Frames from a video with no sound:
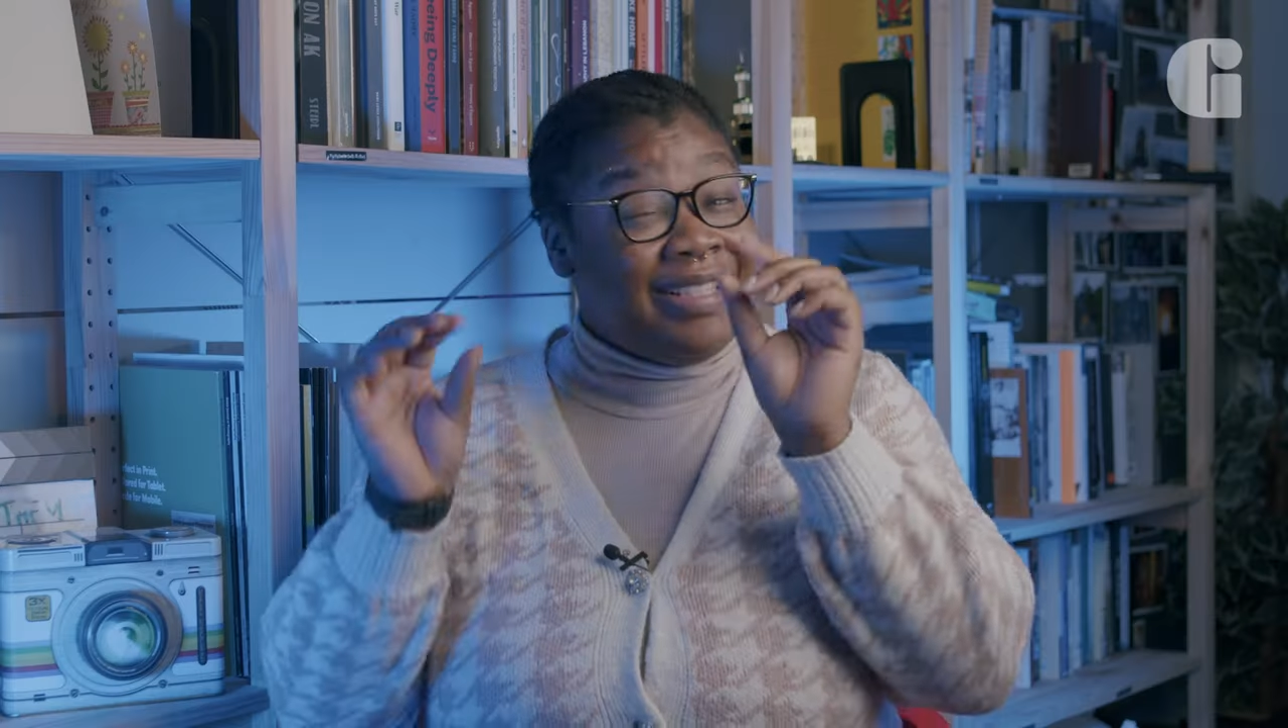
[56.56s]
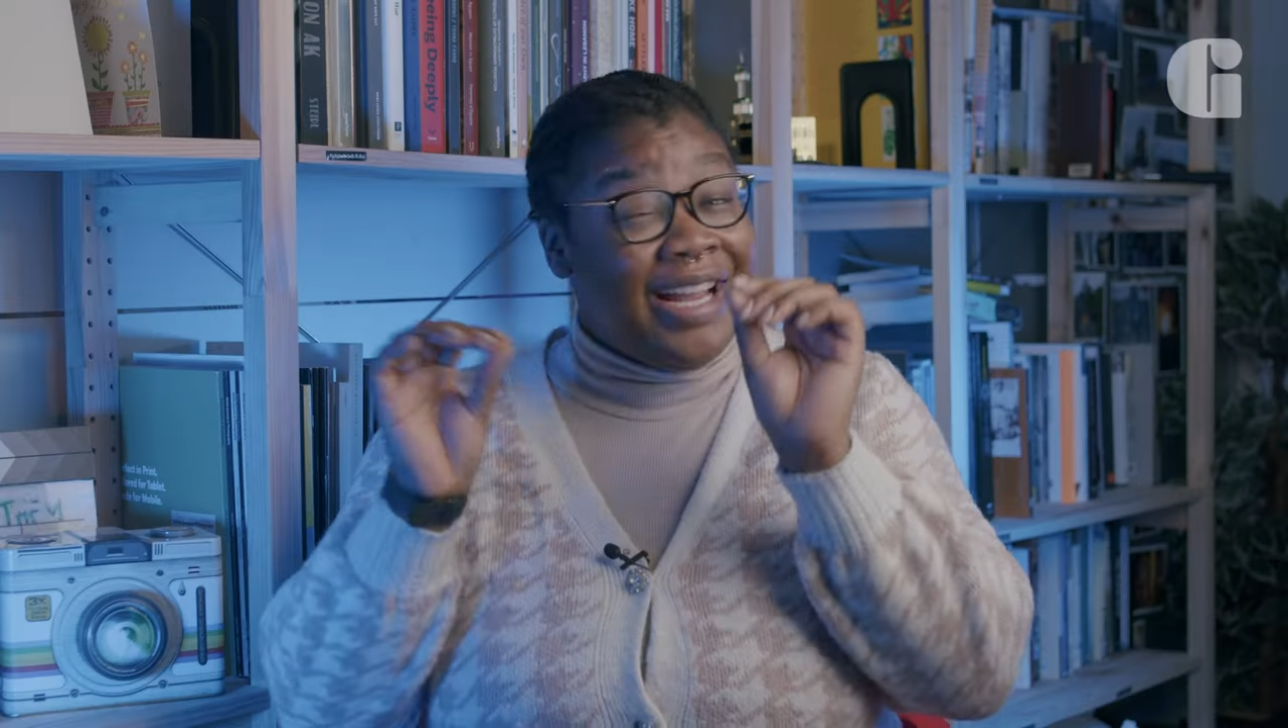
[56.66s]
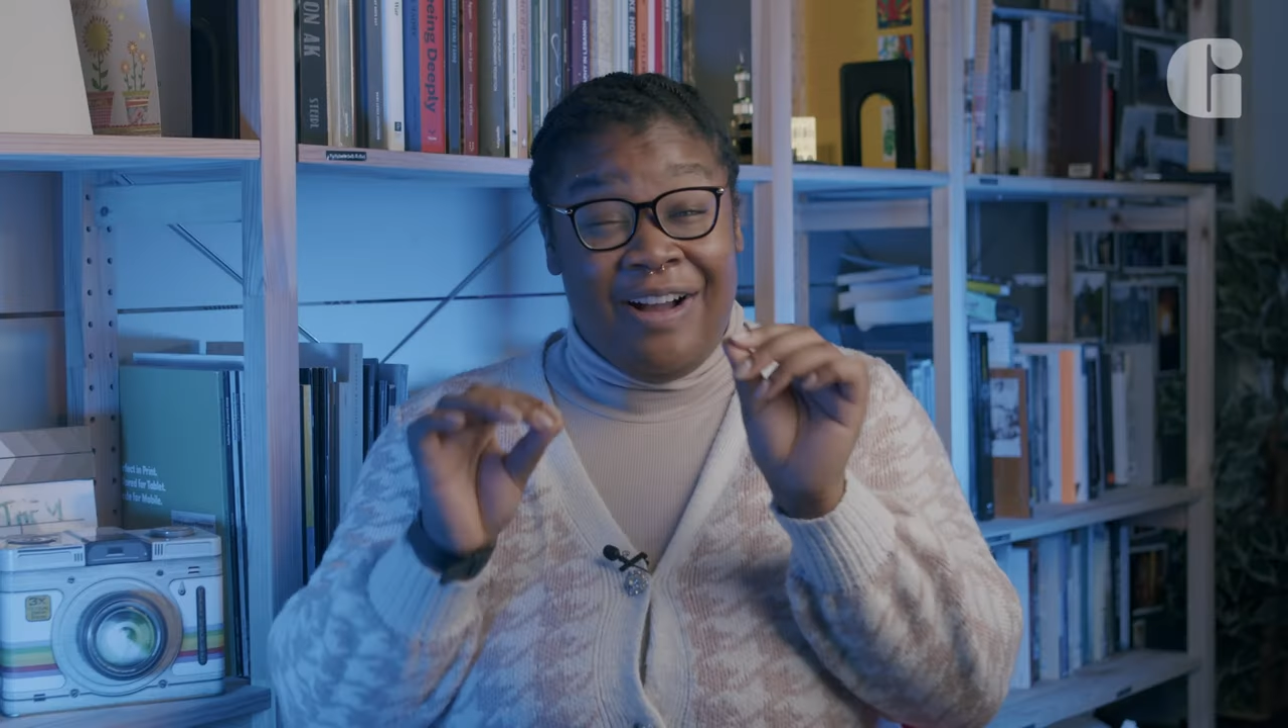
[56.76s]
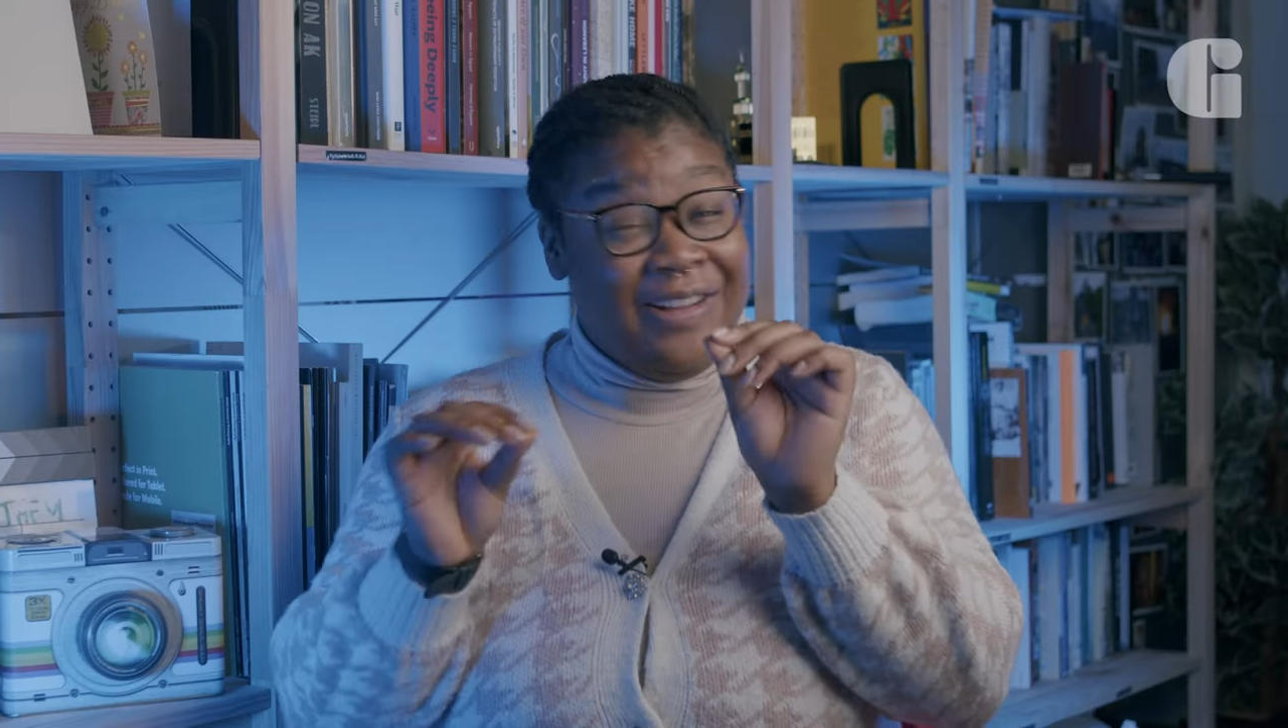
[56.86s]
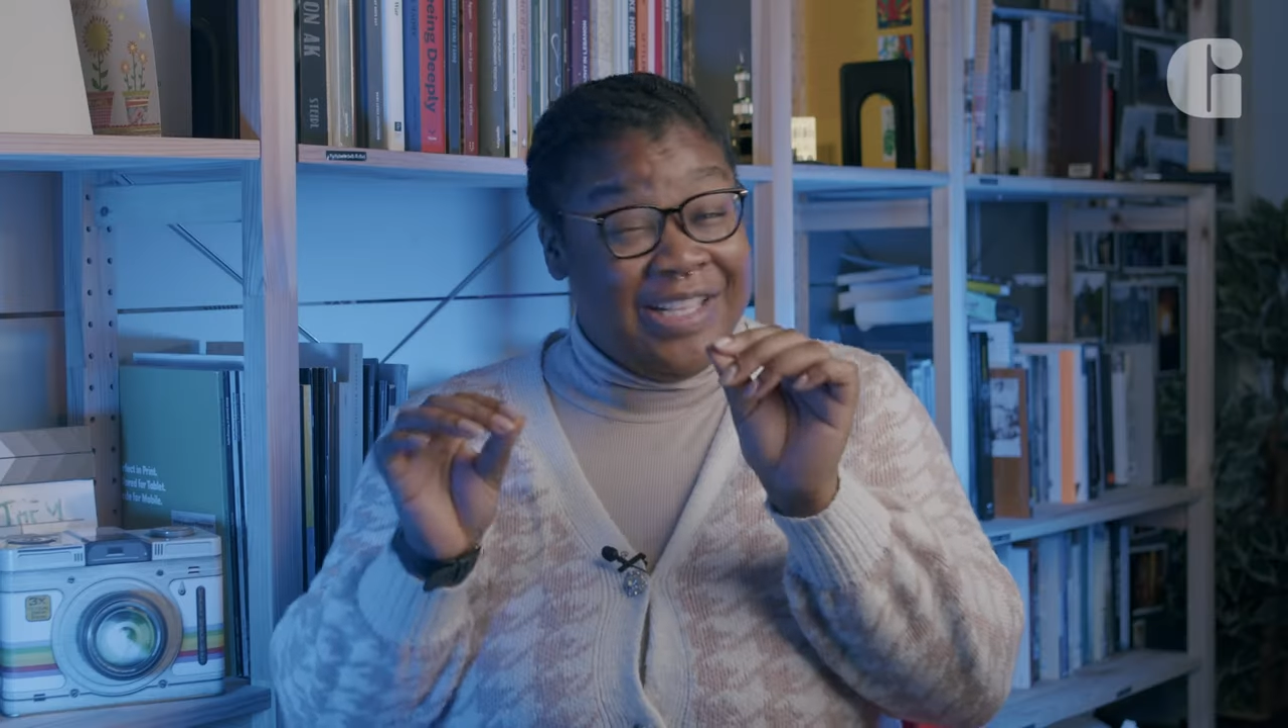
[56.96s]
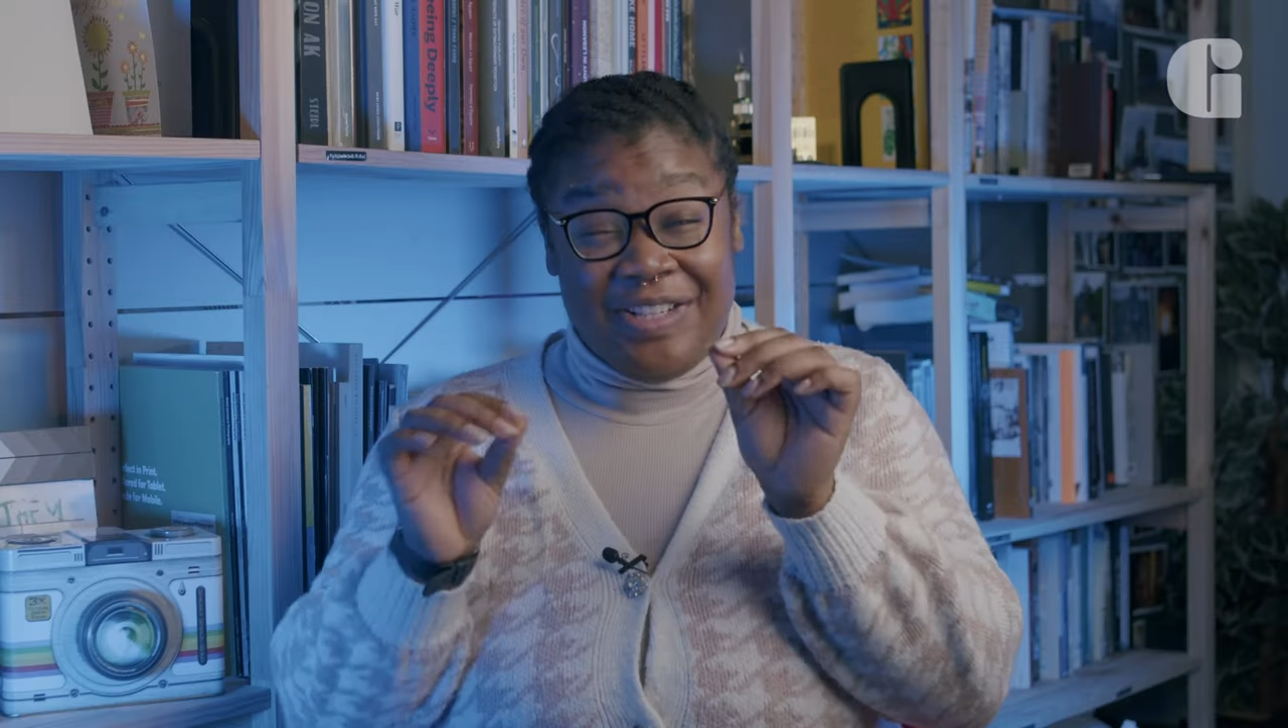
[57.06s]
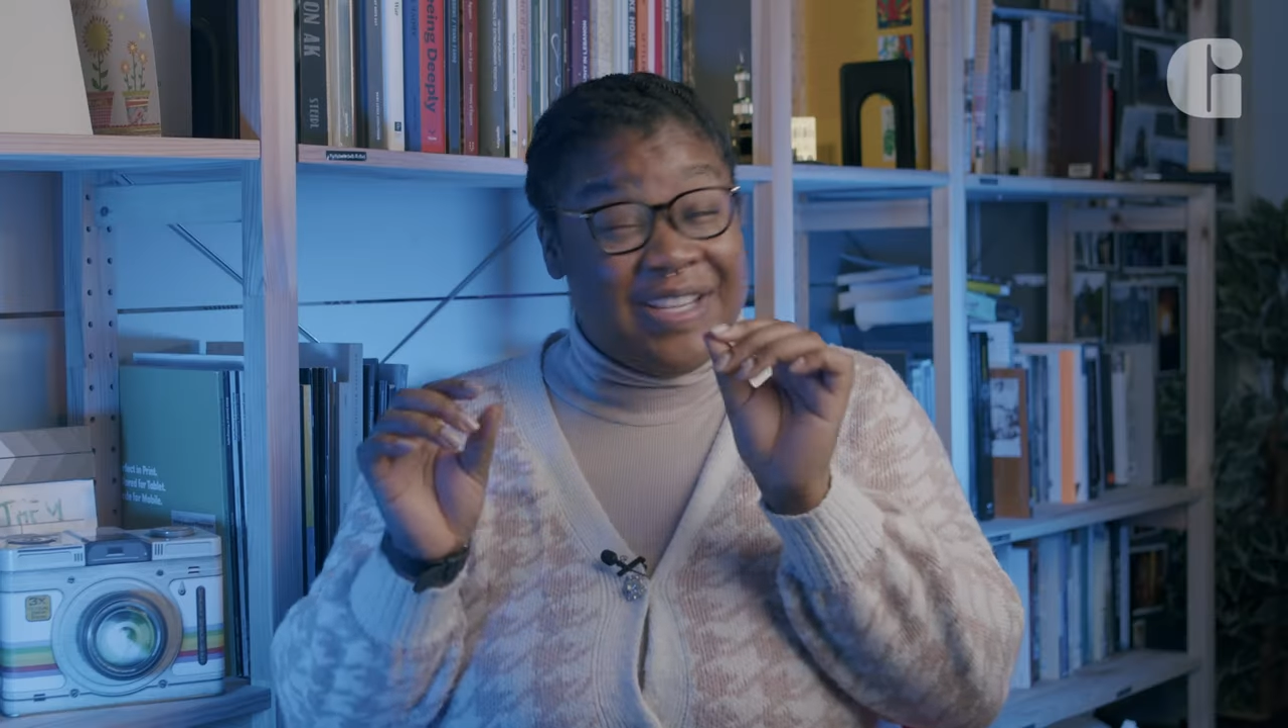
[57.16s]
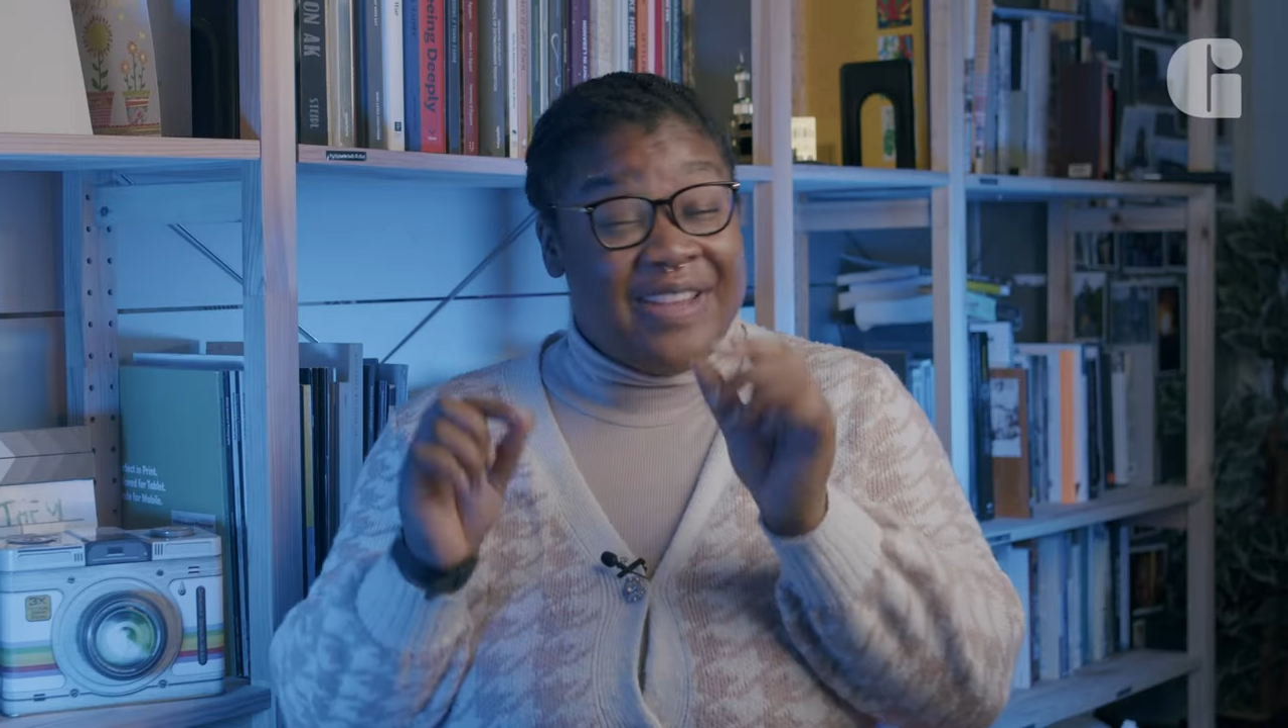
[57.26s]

psychologists